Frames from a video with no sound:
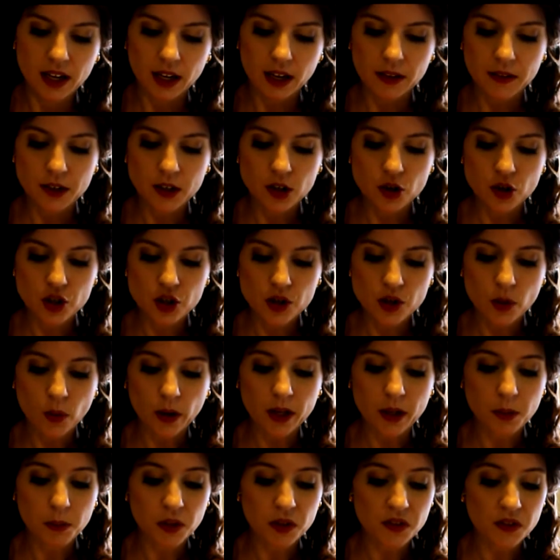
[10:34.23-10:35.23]
And then you're just
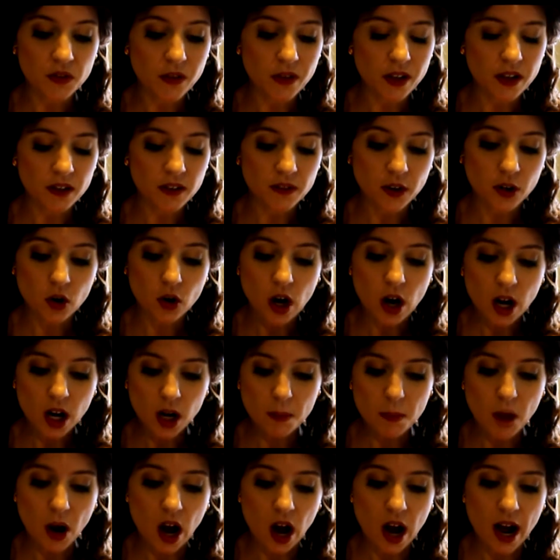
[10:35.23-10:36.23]
going to put the lid on the
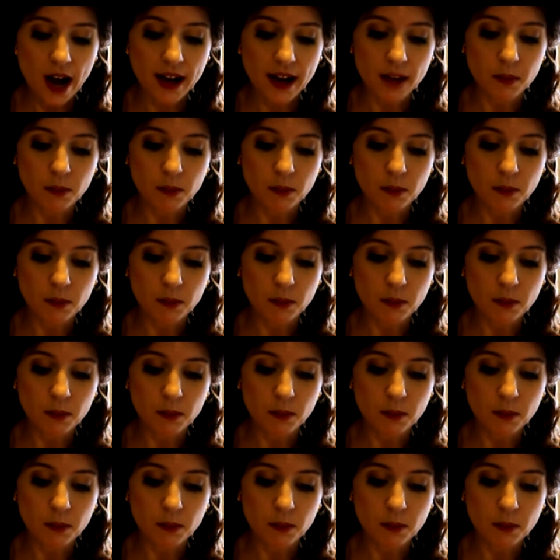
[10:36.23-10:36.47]
crock pot